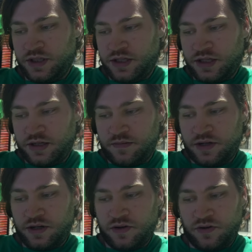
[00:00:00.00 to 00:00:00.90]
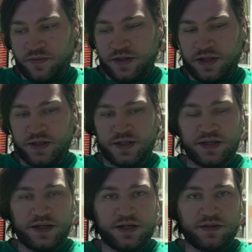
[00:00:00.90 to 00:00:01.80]
And I'm gonna hope that this
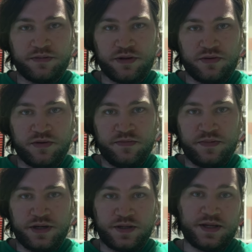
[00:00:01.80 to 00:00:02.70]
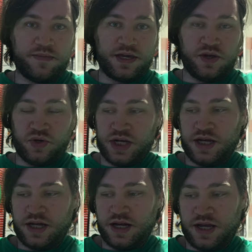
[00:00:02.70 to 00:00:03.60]
doesn't explode, because they make you
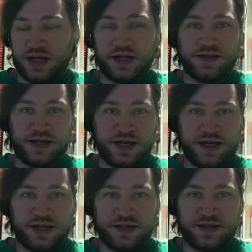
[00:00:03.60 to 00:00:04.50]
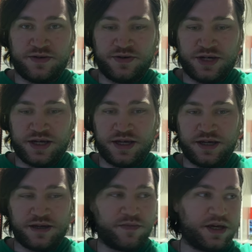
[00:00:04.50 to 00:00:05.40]
shake it, and it's a can, so shaking
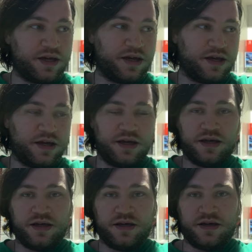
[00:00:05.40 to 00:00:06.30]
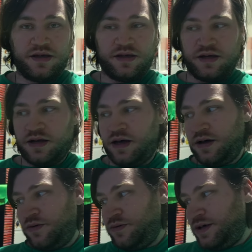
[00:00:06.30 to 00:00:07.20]
it could be...
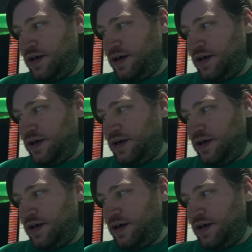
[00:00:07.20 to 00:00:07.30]
Uh-oh.